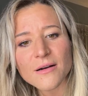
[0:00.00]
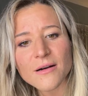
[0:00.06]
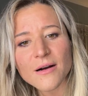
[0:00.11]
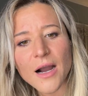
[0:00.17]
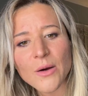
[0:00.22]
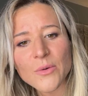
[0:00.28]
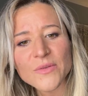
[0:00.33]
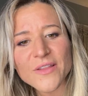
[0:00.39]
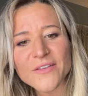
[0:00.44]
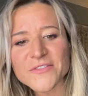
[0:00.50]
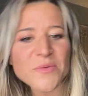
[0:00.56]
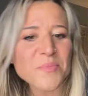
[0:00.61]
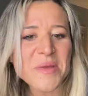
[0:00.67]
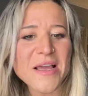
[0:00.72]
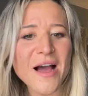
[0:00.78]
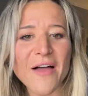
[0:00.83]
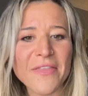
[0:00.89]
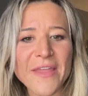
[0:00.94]
I would love to
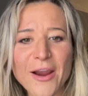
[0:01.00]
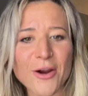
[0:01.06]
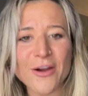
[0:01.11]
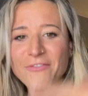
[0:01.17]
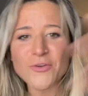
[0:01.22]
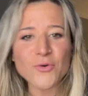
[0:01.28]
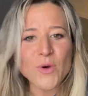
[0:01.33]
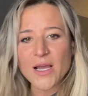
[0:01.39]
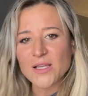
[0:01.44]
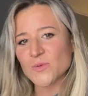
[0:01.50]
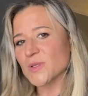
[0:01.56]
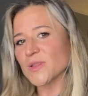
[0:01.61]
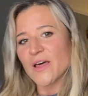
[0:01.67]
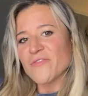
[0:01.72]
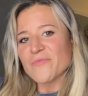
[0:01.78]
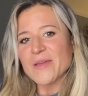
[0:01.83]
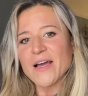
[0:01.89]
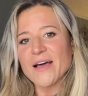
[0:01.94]
be on there if you guys would
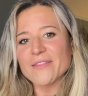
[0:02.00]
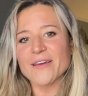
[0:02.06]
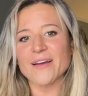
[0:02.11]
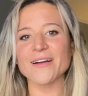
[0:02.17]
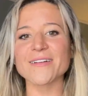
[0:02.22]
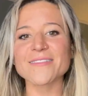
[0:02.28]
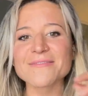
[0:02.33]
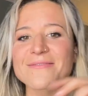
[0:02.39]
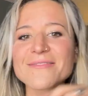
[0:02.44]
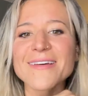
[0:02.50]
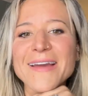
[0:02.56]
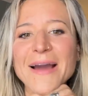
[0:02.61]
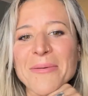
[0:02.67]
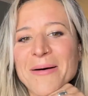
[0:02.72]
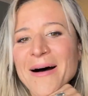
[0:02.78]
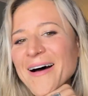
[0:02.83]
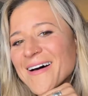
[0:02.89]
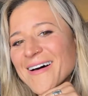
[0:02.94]
love me on there. Like,
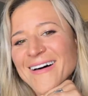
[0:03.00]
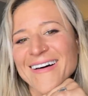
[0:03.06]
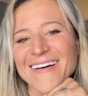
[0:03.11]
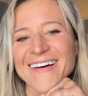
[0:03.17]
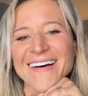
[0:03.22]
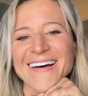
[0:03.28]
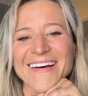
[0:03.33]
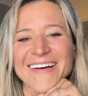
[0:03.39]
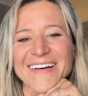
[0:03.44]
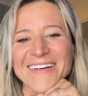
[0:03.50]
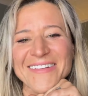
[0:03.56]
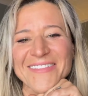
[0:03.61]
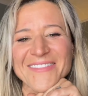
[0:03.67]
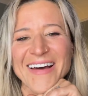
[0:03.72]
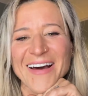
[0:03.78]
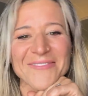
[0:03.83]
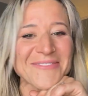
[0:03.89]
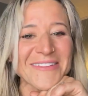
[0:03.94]
I'm
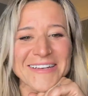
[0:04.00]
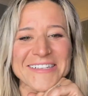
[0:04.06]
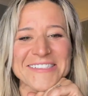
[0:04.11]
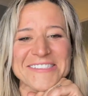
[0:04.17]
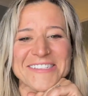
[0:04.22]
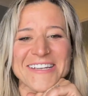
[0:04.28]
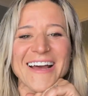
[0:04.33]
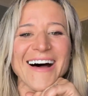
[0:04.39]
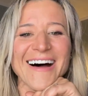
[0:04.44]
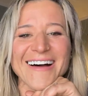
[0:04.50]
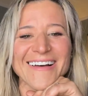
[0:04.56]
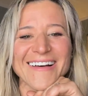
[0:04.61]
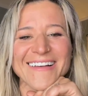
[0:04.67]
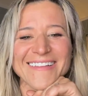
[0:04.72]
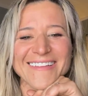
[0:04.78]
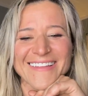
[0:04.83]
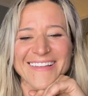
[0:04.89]
happy to chat.